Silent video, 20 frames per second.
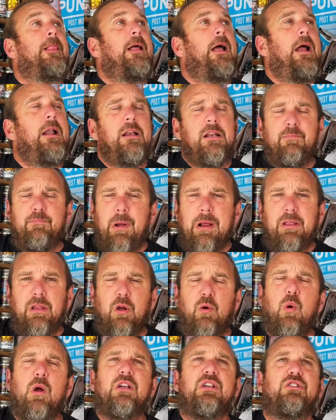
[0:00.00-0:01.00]
And it's begged the
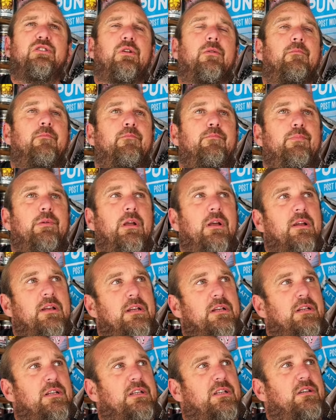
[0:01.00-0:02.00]
question,
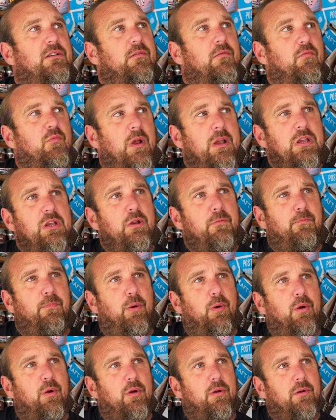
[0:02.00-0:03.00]
because when you
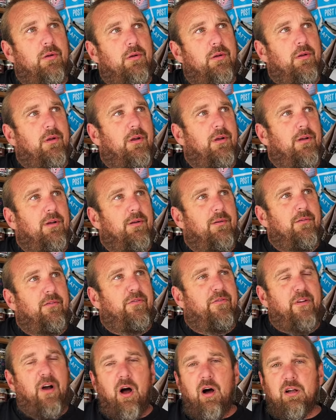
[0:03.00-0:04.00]
put
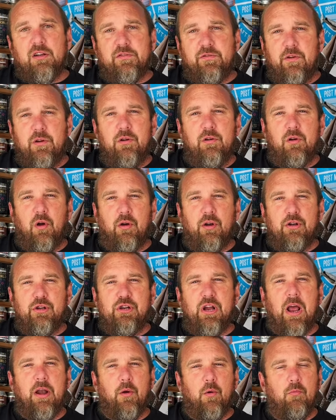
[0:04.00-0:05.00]
fast food on a
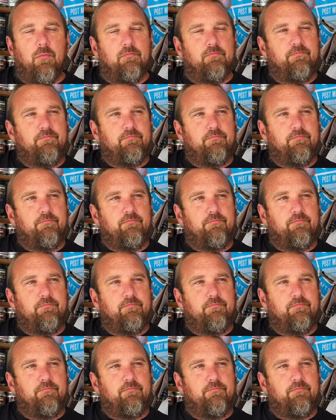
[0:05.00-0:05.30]
channel,